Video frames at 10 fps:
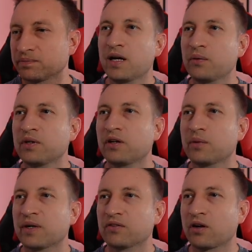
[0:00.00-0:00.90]
Now when you go
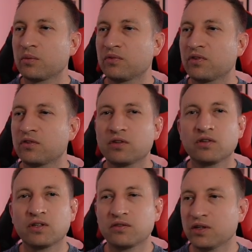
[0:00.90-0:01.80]
back to Home Assistant,
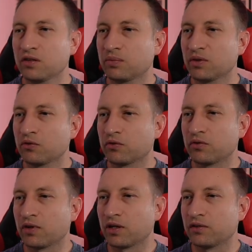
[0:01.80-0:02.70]
you can see it's been
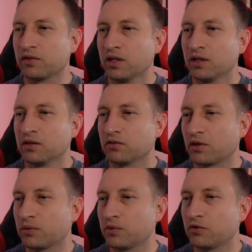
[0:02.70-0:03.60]
authorized.
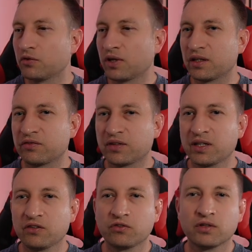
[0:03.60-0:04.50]
So we just click
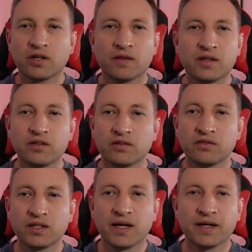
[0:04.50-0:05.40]
finish, and then you can
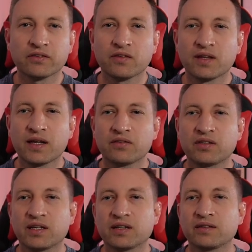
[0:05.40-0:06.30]
see HACS on the left
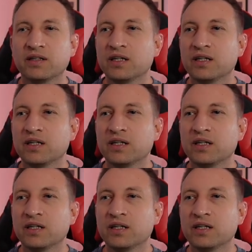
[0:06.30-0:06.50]
here.